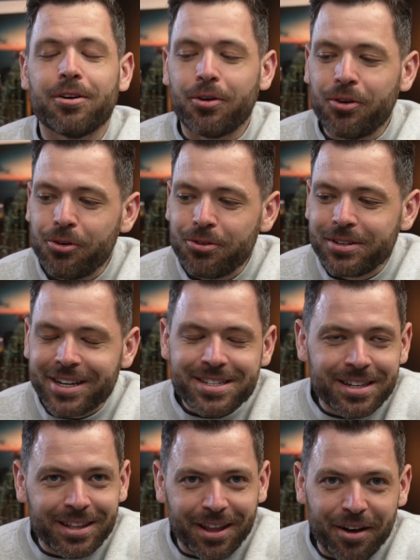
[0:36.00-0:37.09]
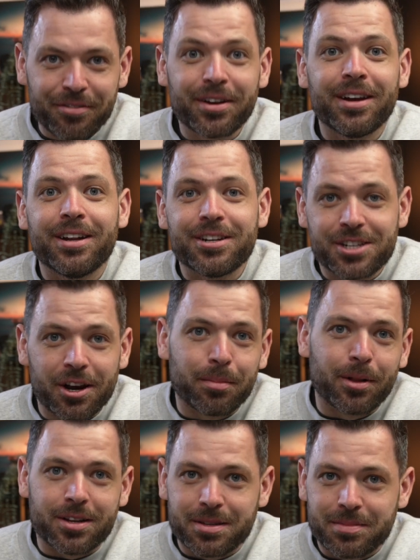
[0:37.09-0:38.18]
who doesn't love cherry
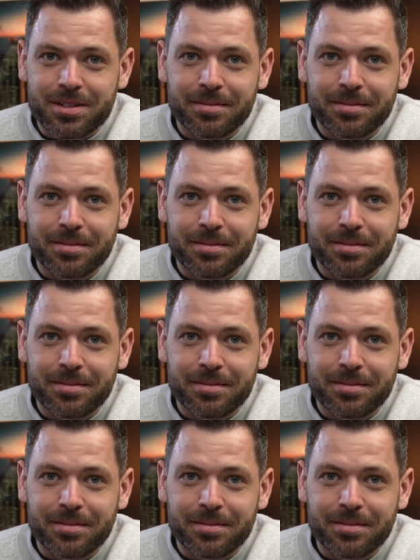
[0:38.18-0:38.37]
blossoms?